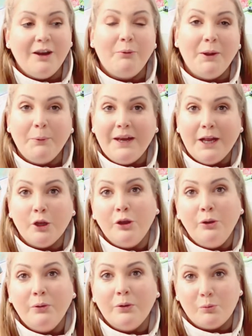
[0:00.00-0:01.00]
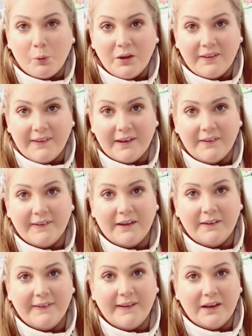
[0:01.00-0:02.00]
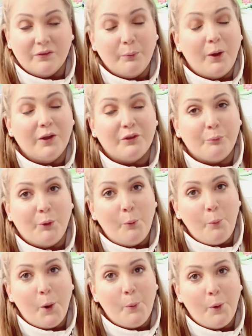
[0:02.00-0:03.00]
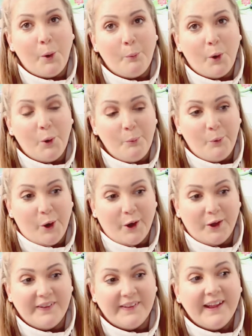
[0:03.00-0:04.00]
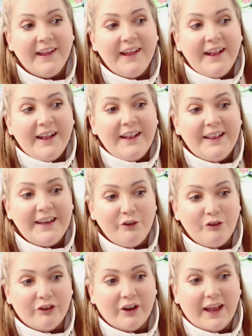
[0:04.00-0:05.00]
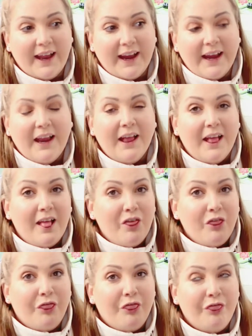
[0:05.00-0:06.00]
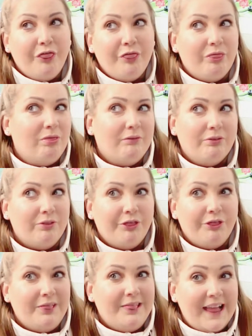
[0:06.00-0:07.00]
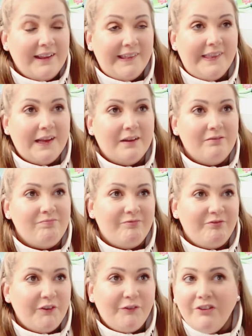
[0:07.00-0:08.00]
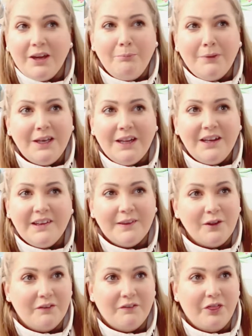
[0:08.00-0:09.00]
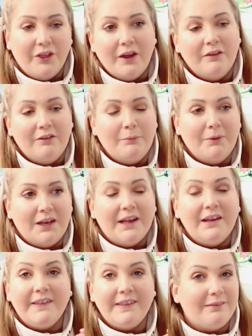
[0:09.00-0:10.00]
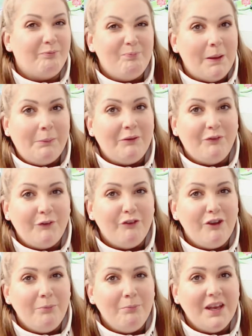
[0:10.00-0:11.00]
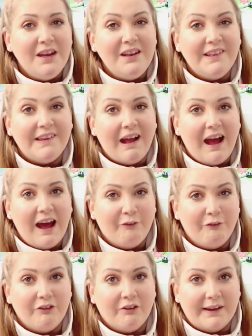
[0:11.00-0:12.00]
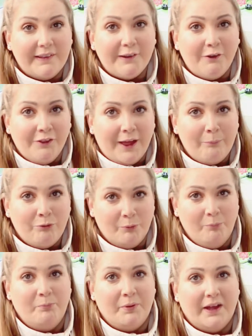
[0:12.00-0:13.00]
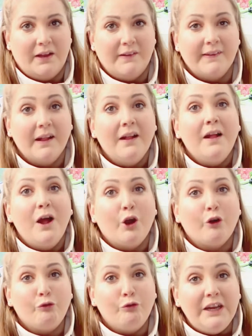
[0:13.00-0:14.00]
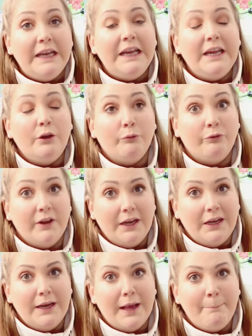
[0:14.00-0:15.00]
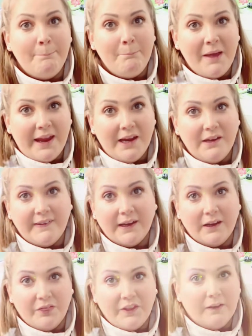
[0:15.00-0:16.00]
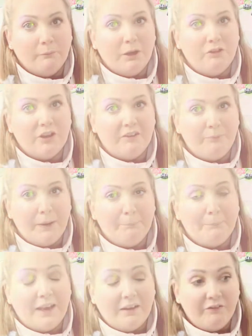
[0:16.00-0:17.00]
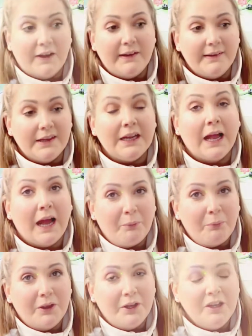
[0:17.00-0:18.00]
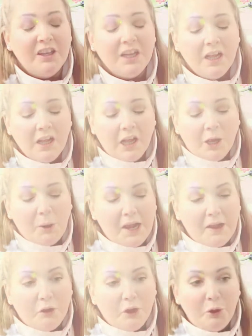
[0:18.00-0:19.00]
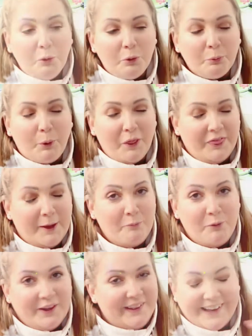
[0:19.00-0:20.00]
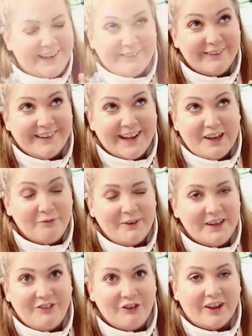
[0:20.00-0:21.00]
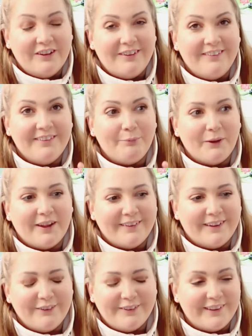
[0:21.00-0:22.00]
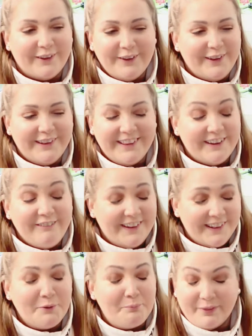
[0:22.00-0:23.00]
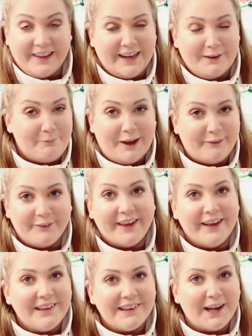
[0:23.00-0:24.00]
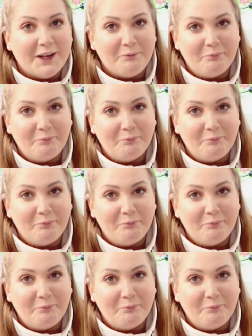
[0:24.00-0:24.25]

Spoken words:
Anyway, when I googled what 666 was and what 111 was, literally less than 15 minutes, not even 30 minutes, maybe 15 minutes after I saw them numbers, a really, really amazing thing which I've been manifesting happened. When I googled what them was, it just gave me chills because I just thought, there is something about this.